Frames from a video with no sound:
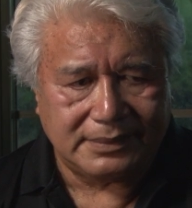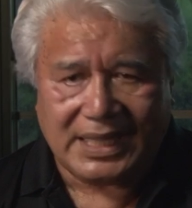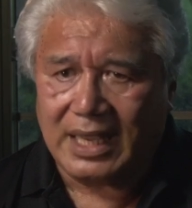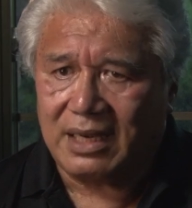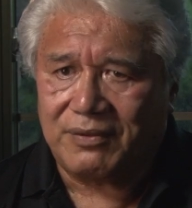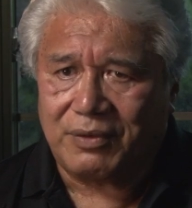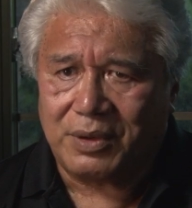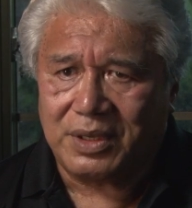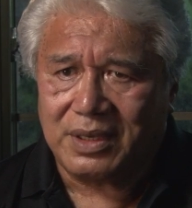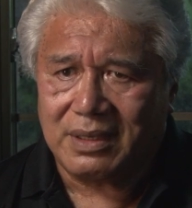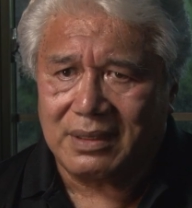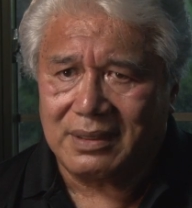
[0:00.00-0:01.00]

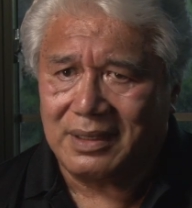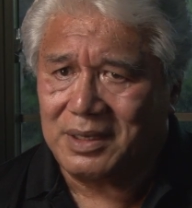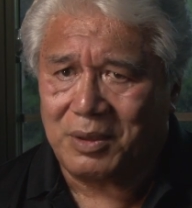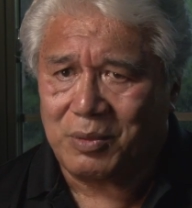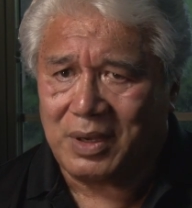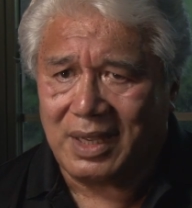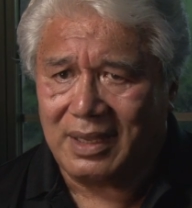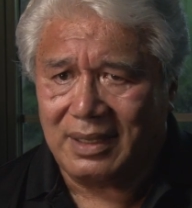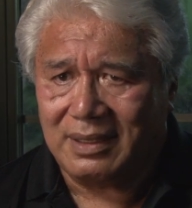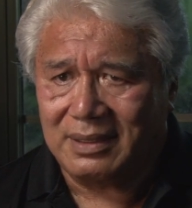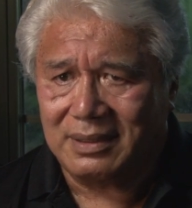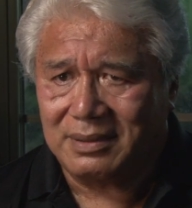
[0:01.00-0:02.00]
California, in Hawaii,
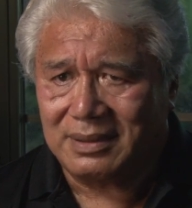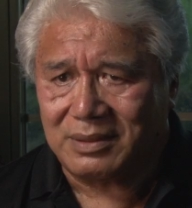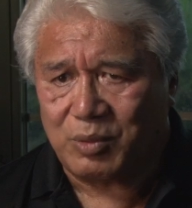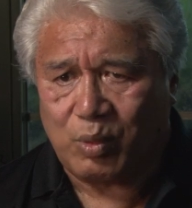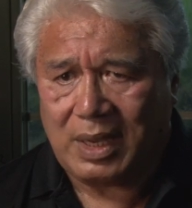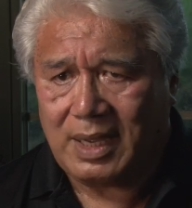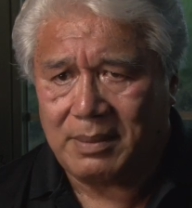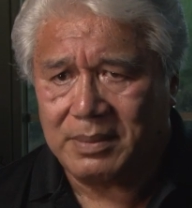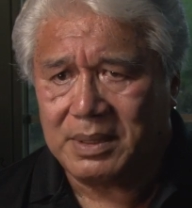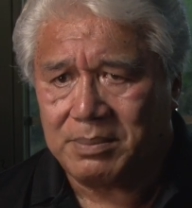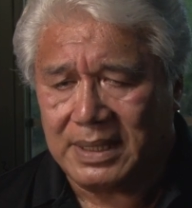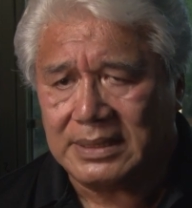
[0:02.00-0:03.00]
in Guam,
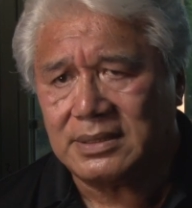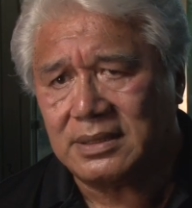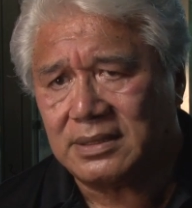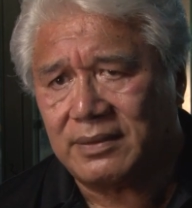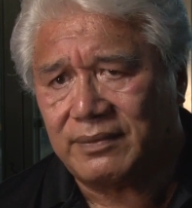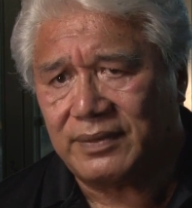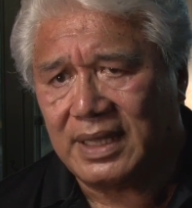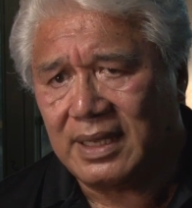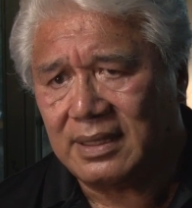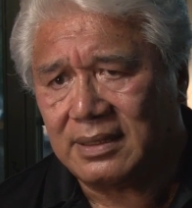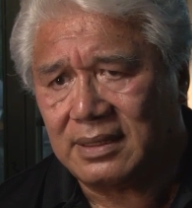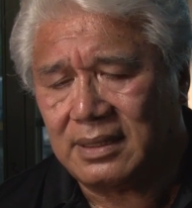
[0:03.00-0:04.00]
and places of
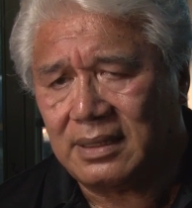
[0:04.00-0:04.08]
that,